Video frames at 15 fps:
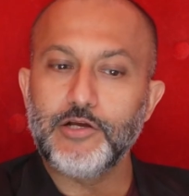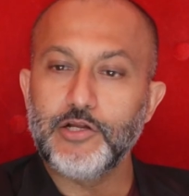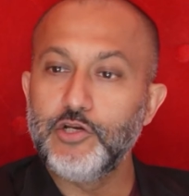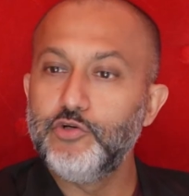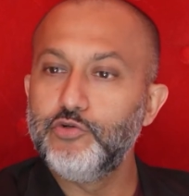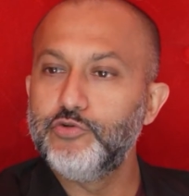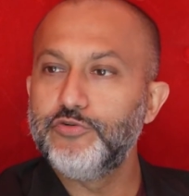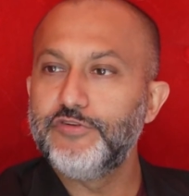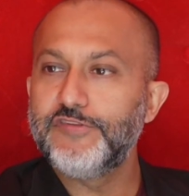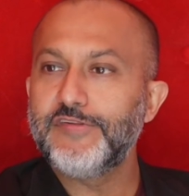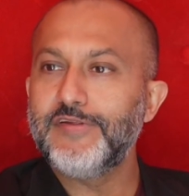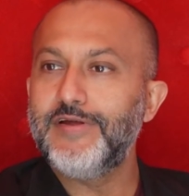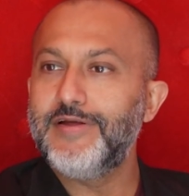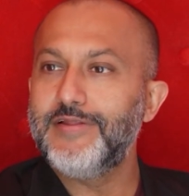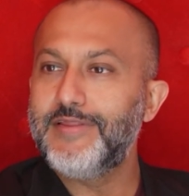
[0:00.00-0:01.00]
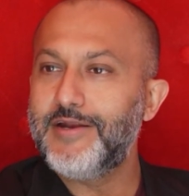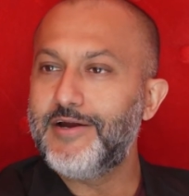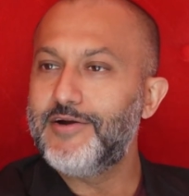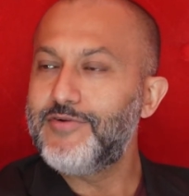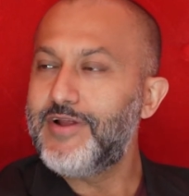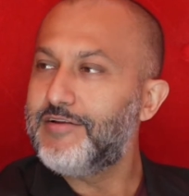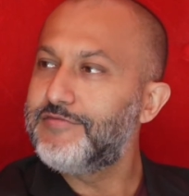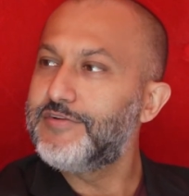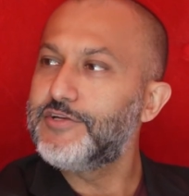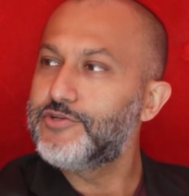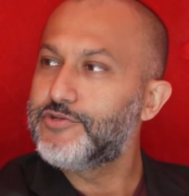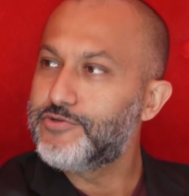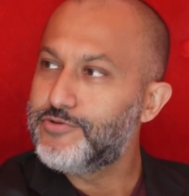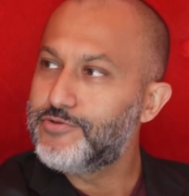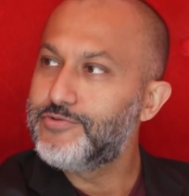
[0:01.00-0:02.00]
clues that are
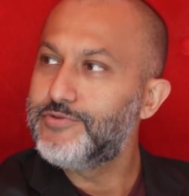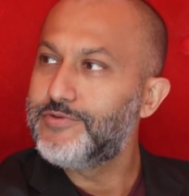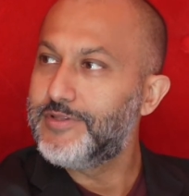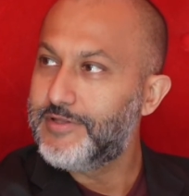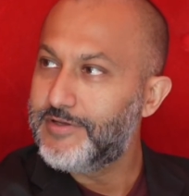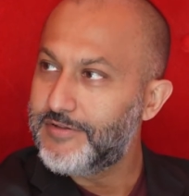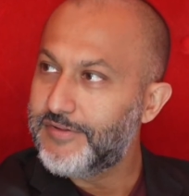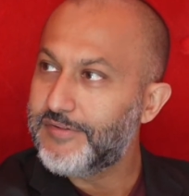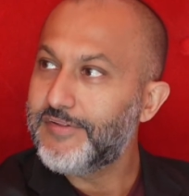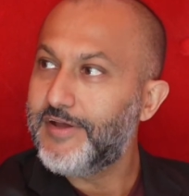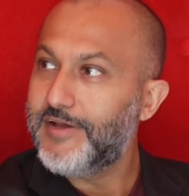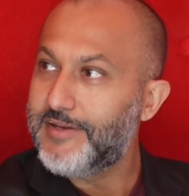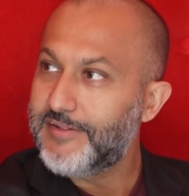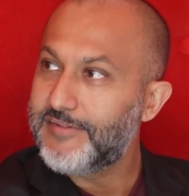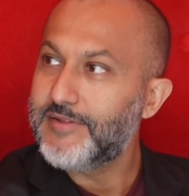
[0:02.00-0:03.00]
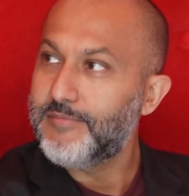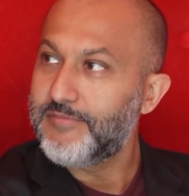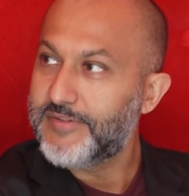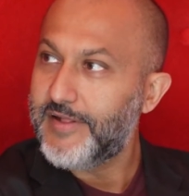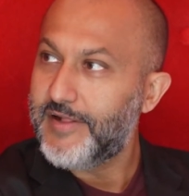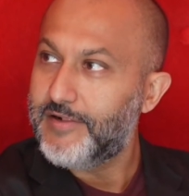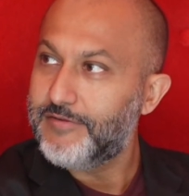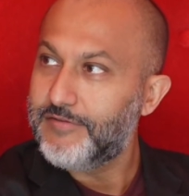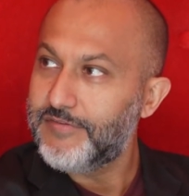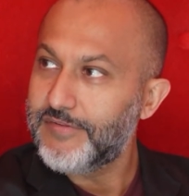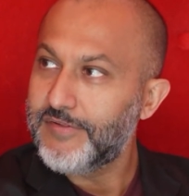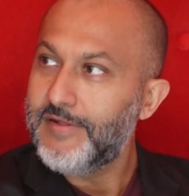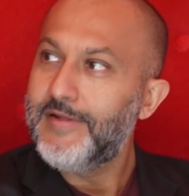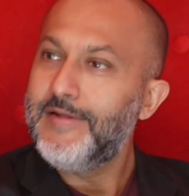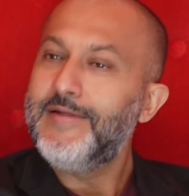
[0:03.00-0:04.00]
relevant to the societies
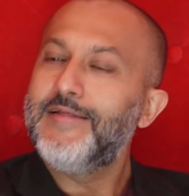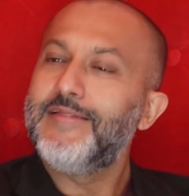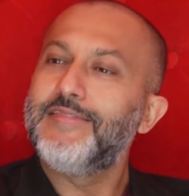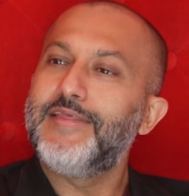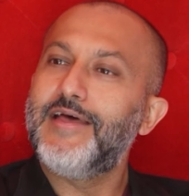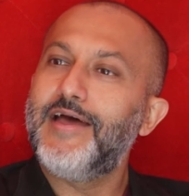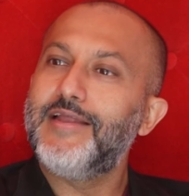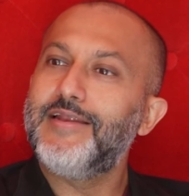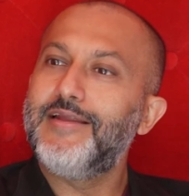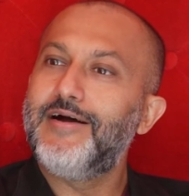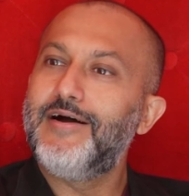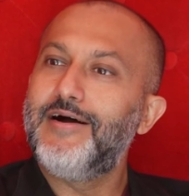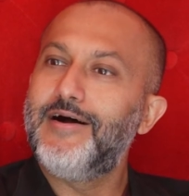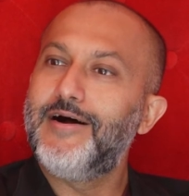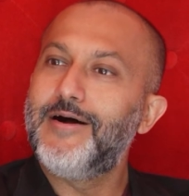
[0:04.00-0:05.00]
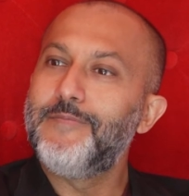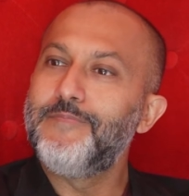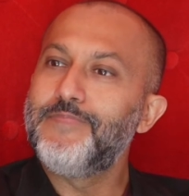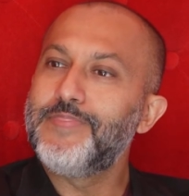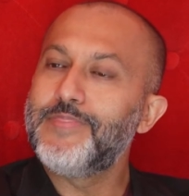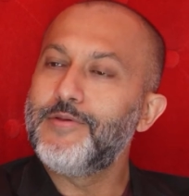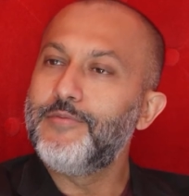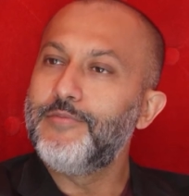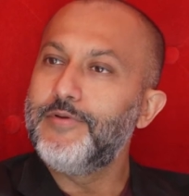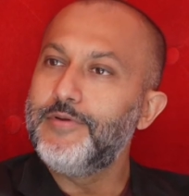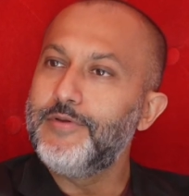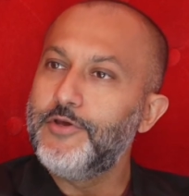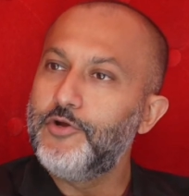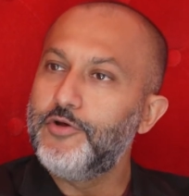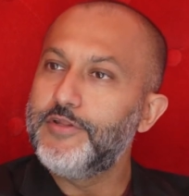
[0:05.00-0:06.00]
themselves that
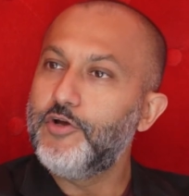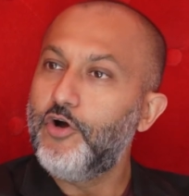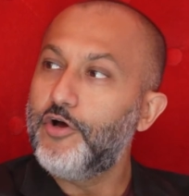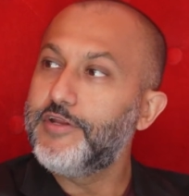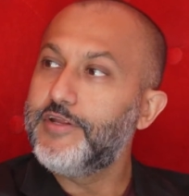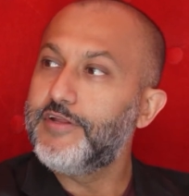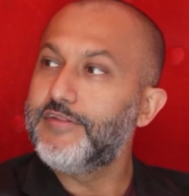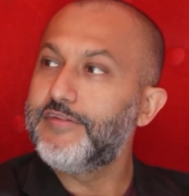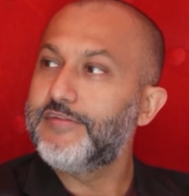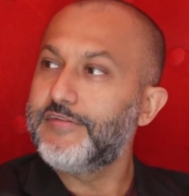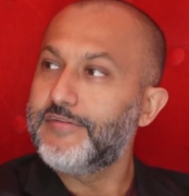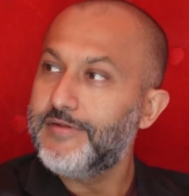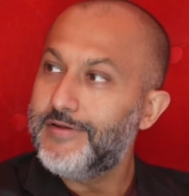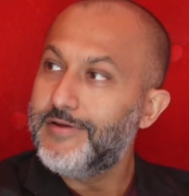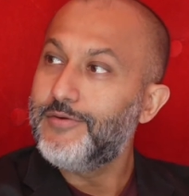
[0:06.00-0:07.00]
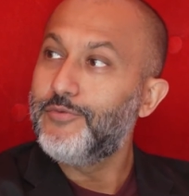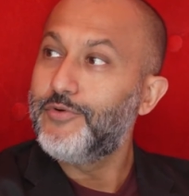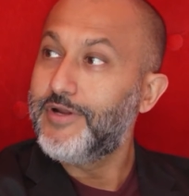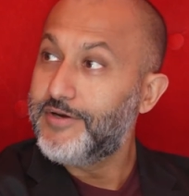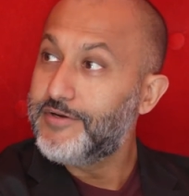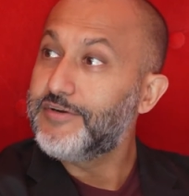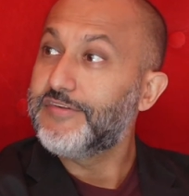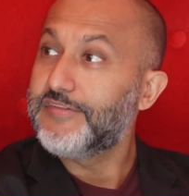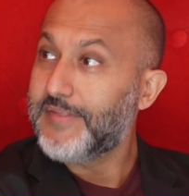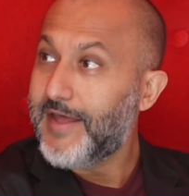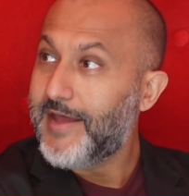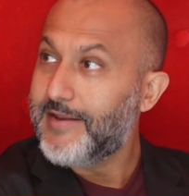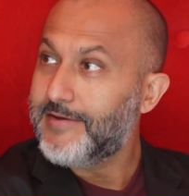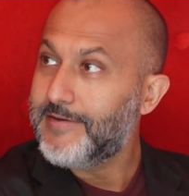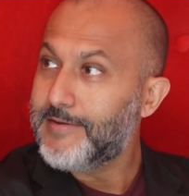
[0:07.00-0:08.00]
the audience would
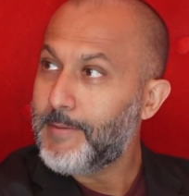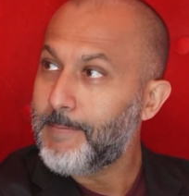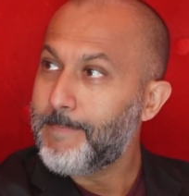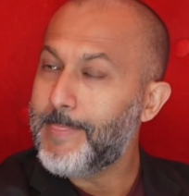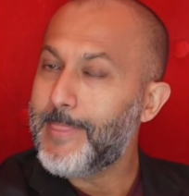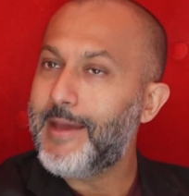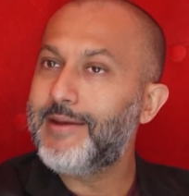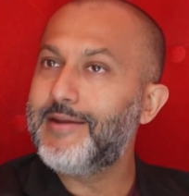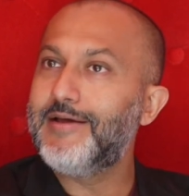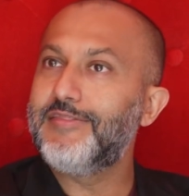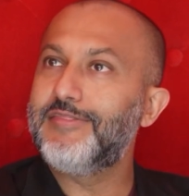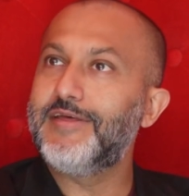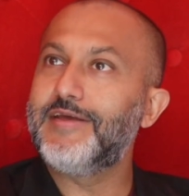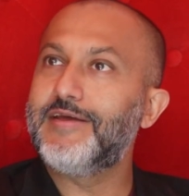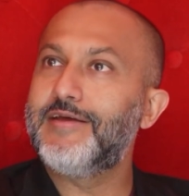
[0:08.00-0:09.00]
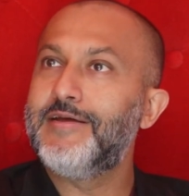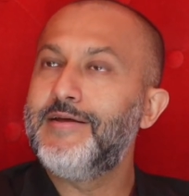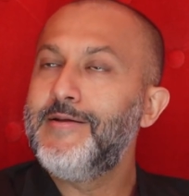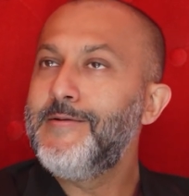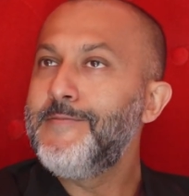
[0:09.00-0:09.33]
understand. And I think